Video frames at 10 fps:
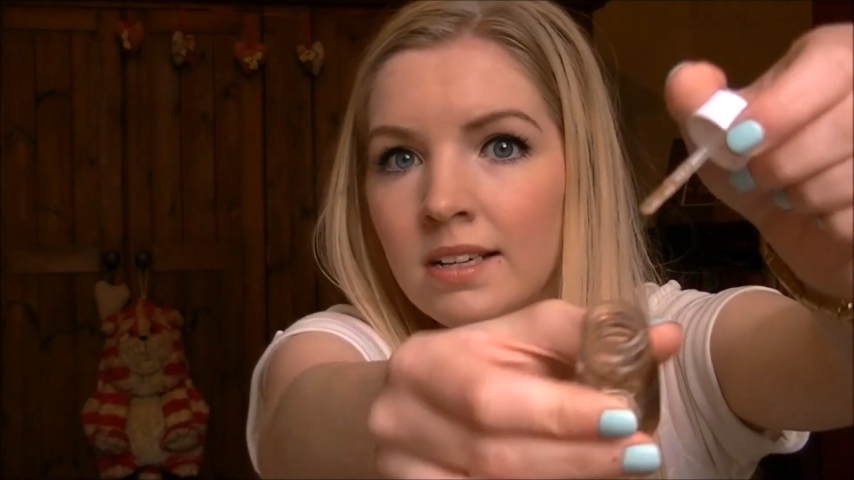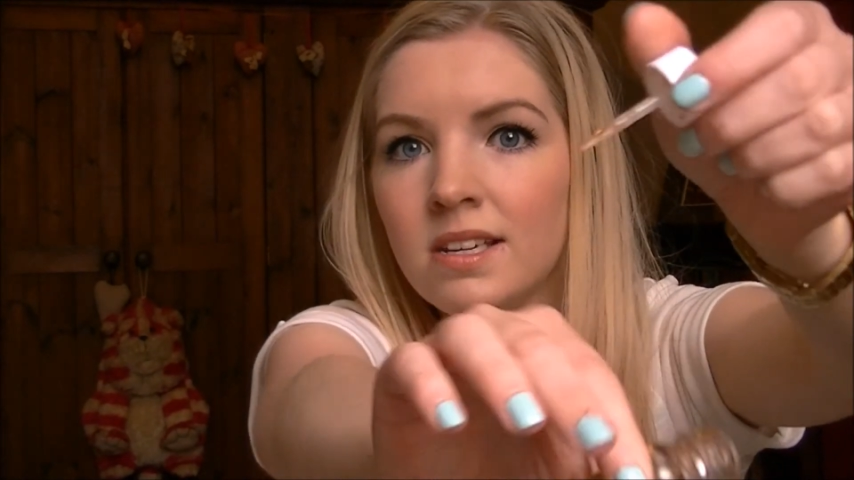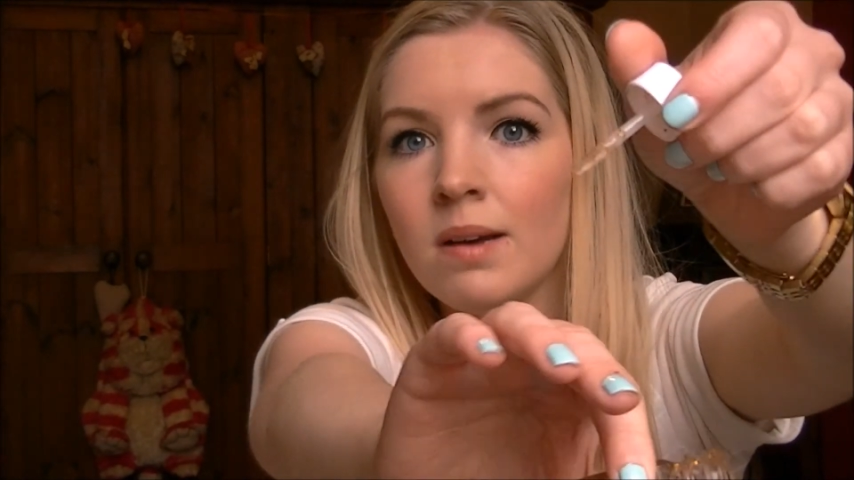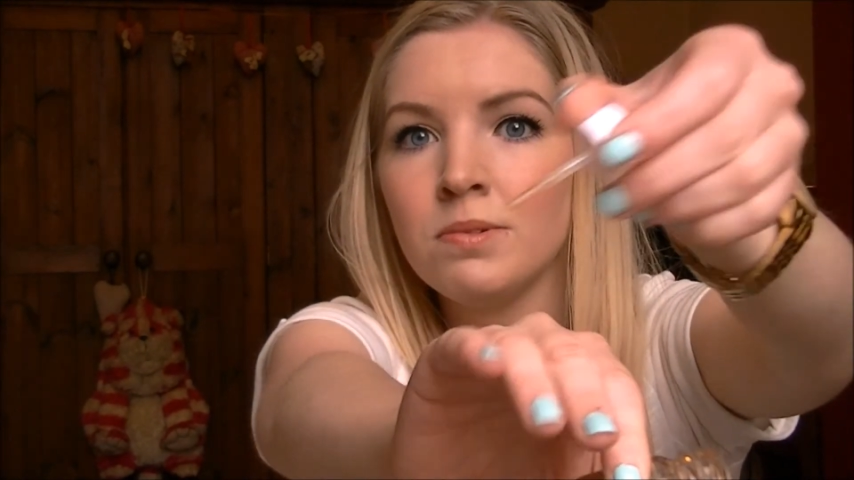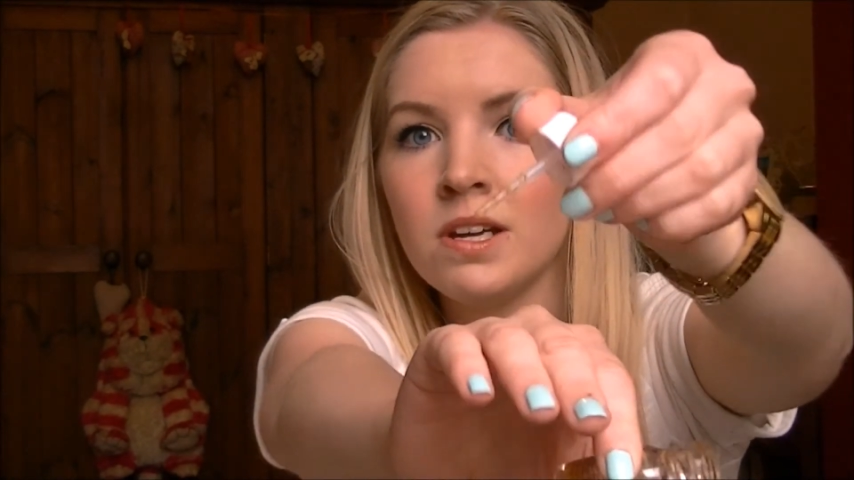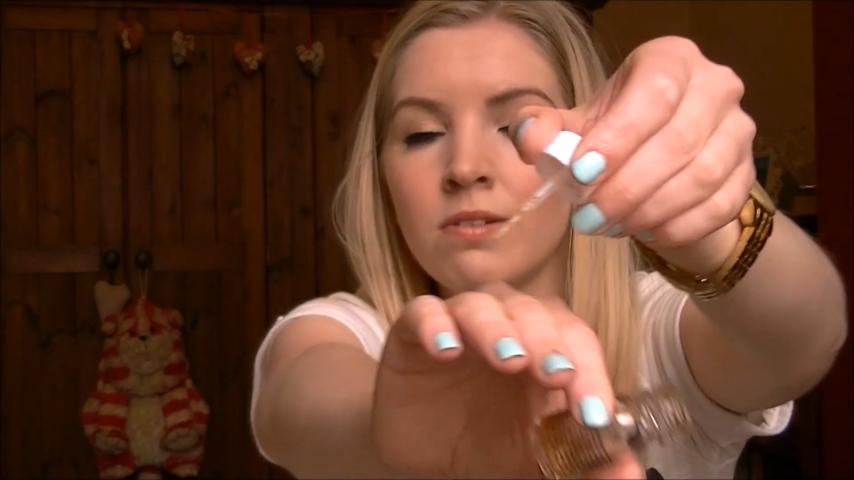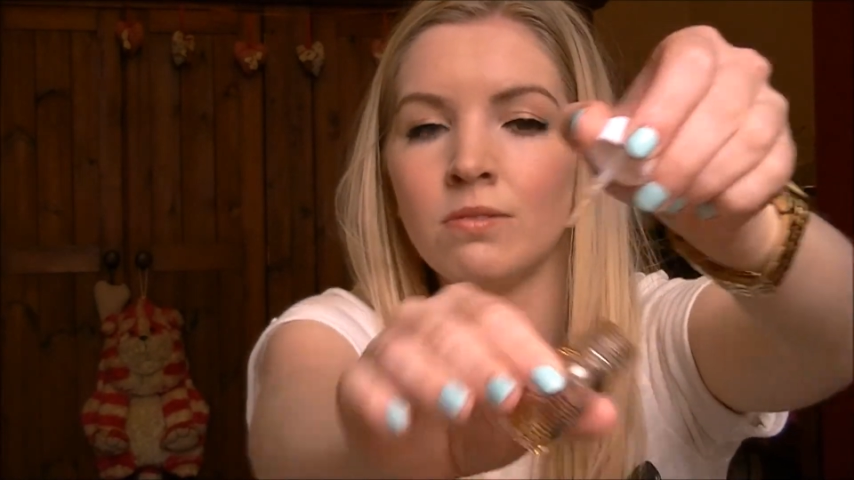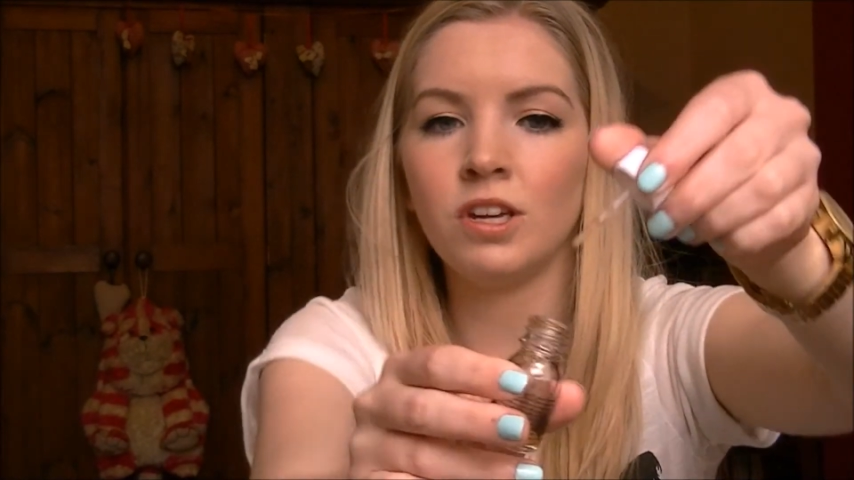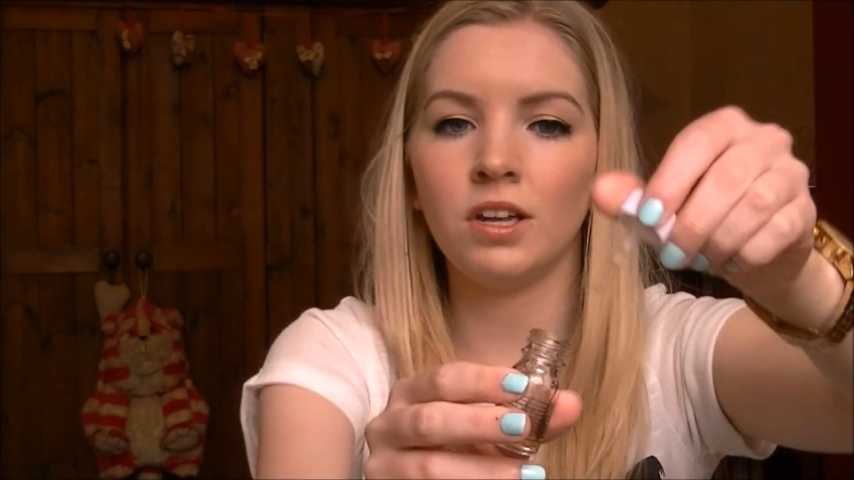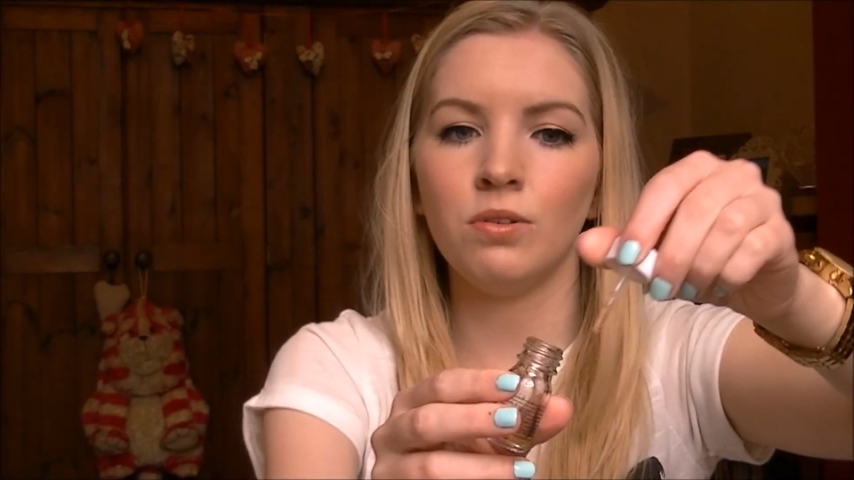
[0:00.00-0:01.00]
dabbed it
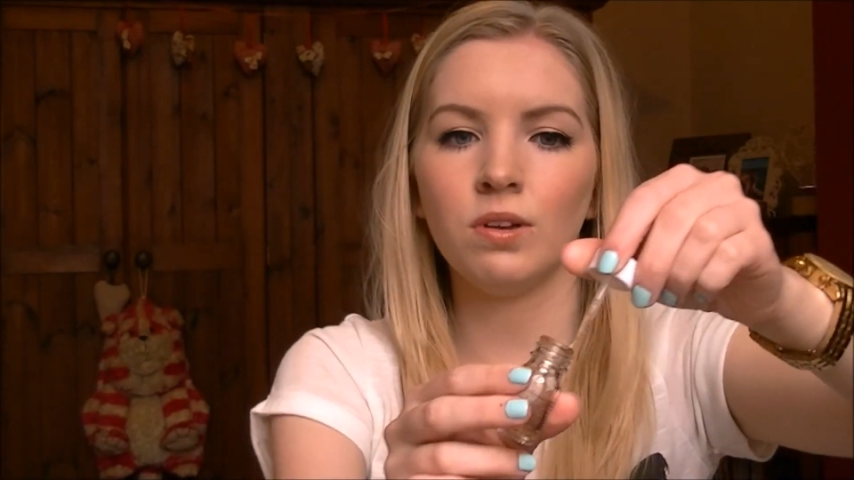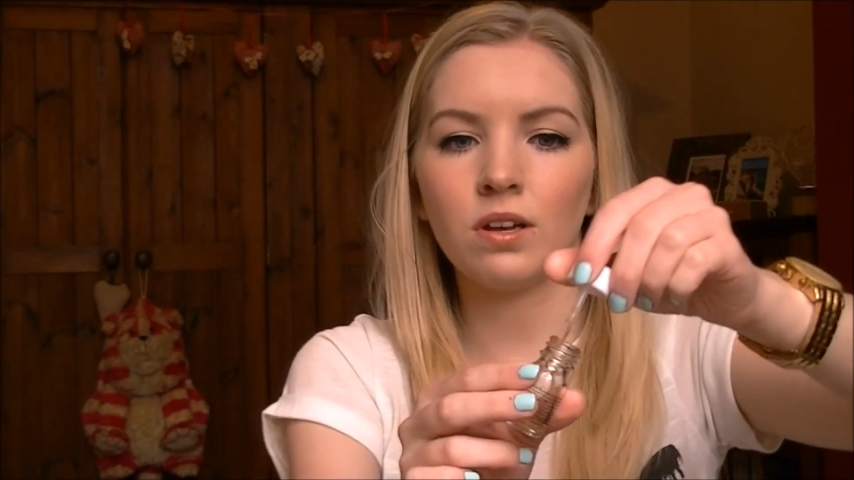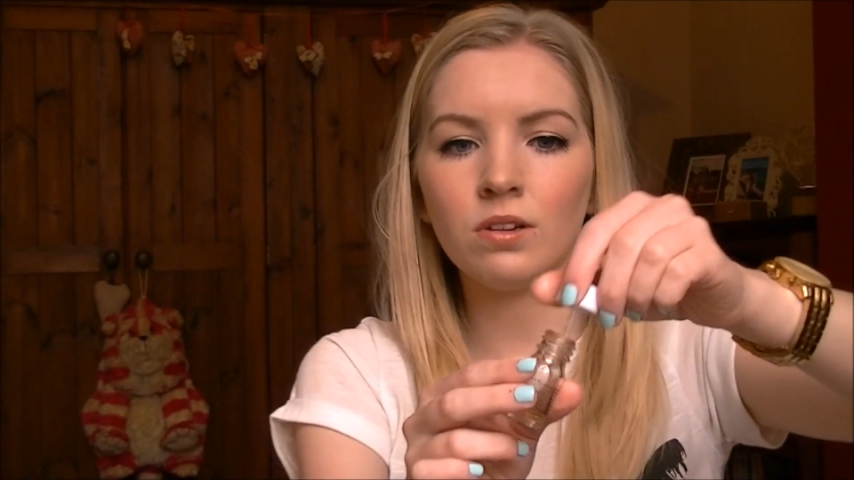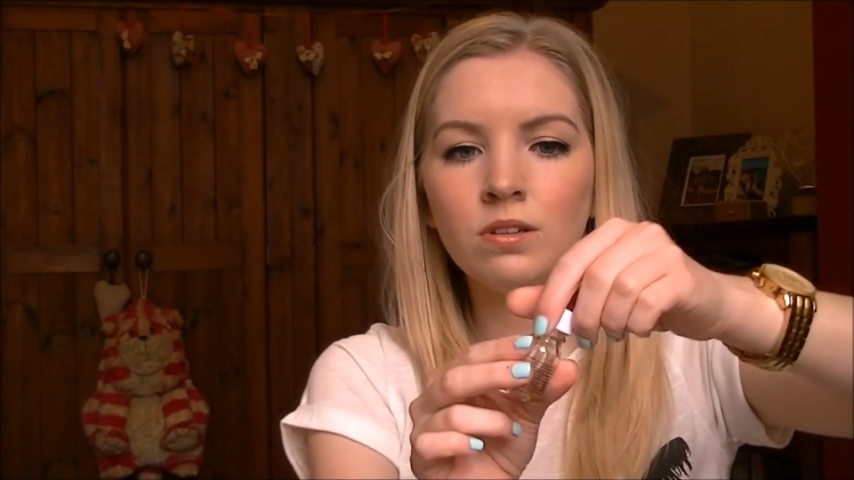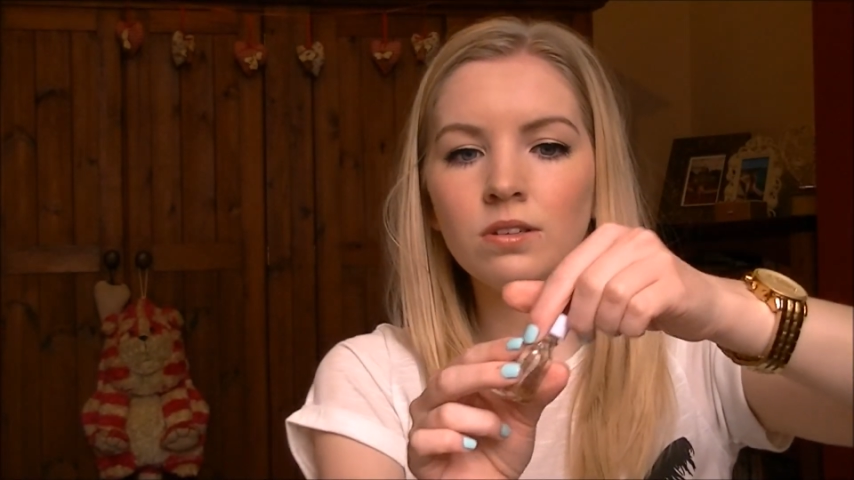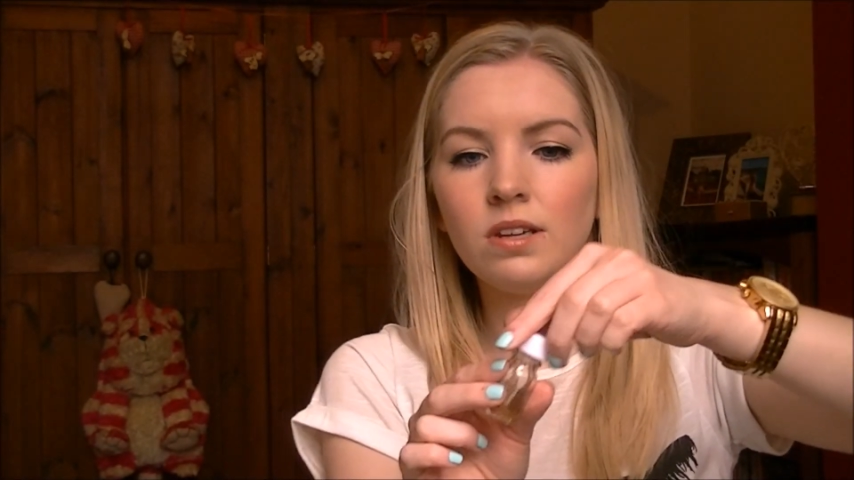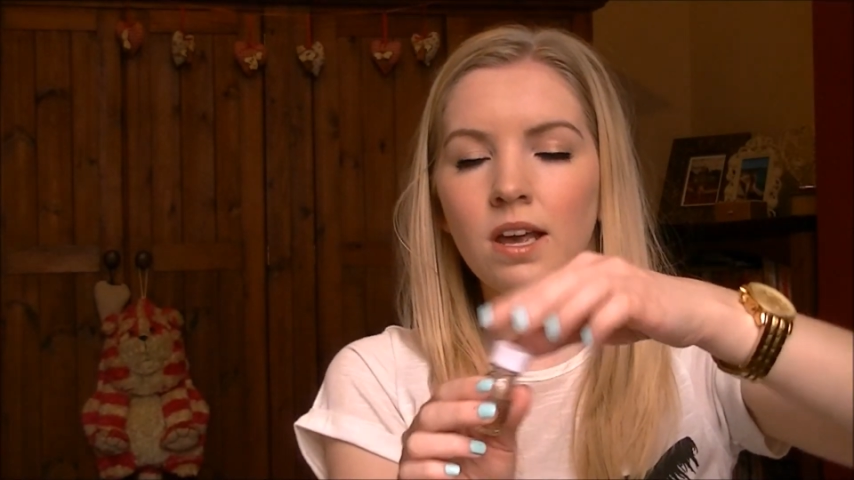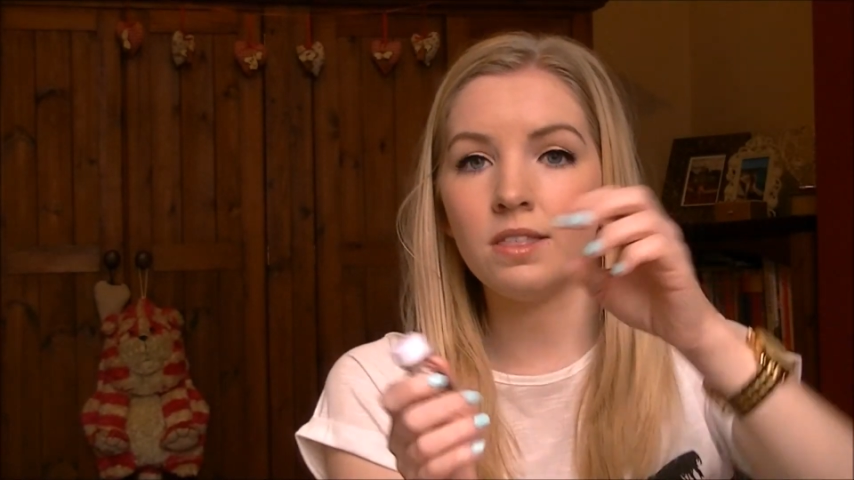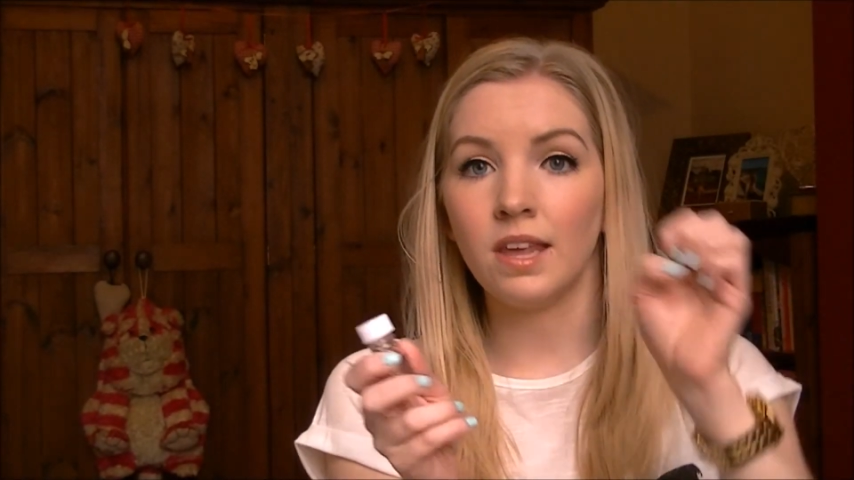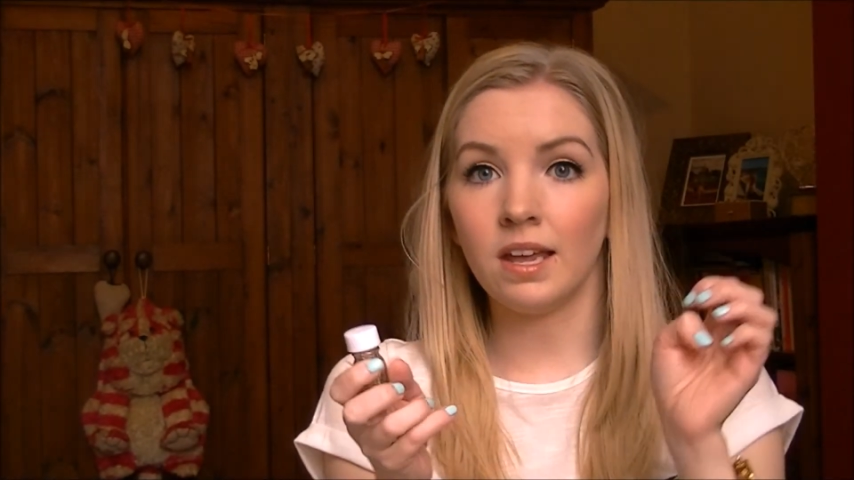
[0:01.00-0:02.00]
around your cuticles
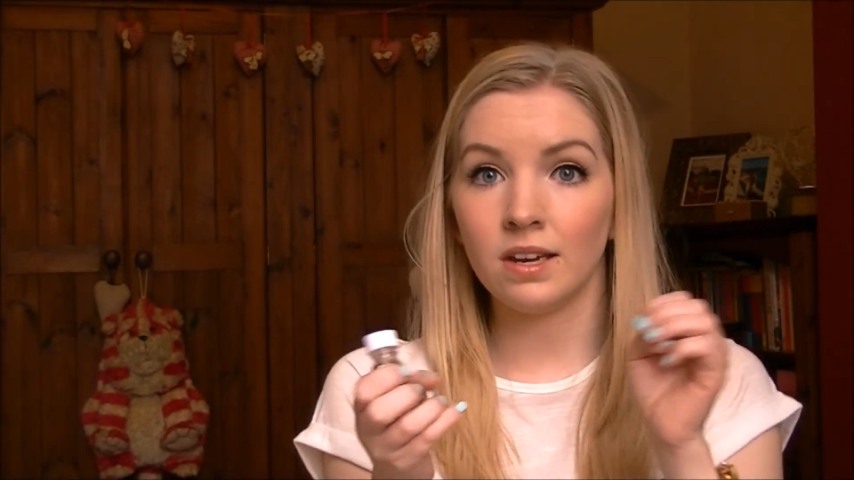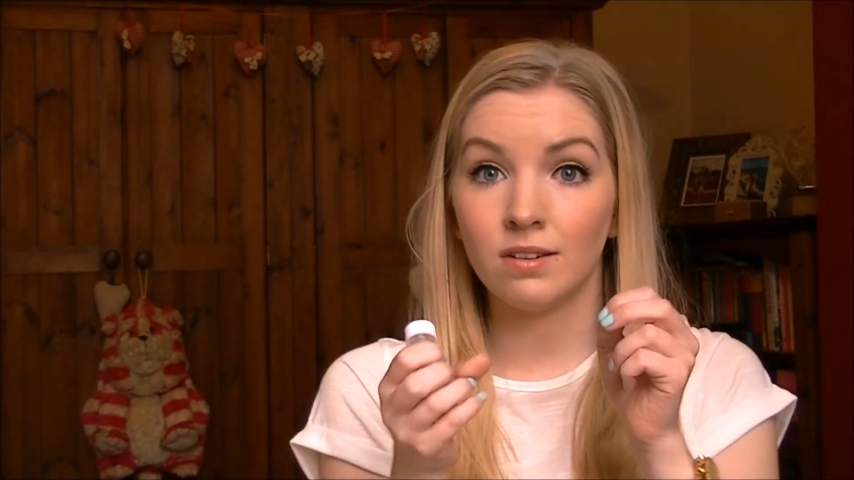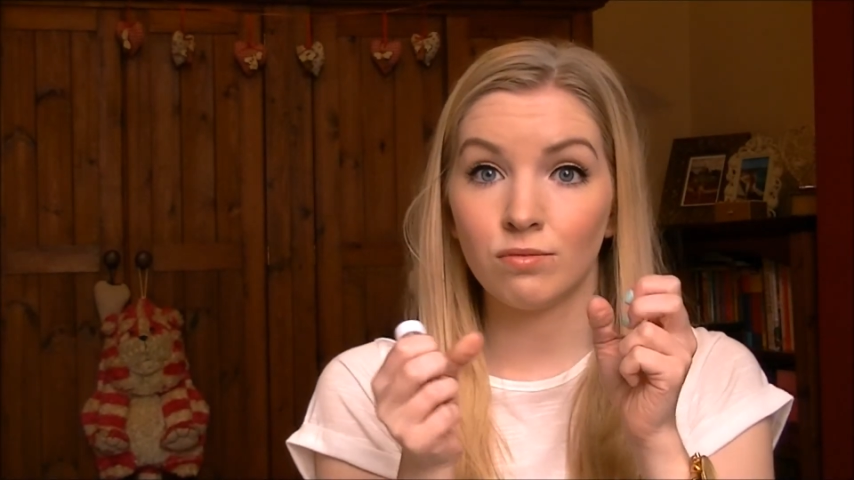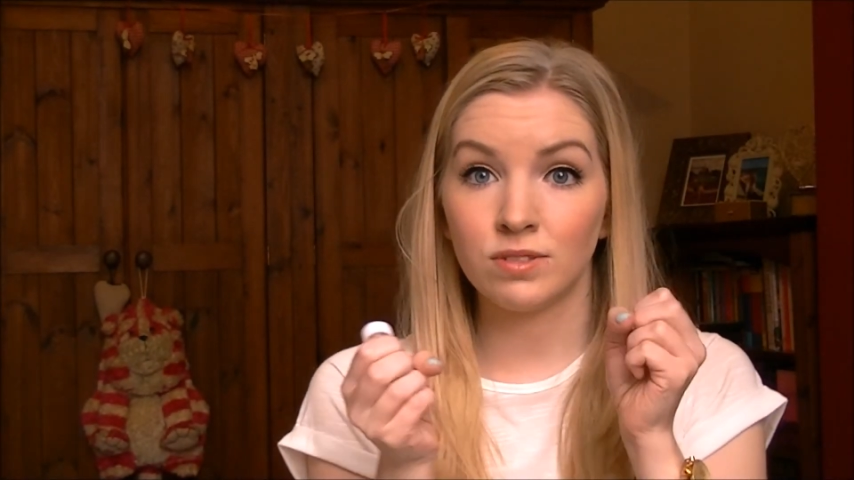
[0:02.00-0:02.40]
and then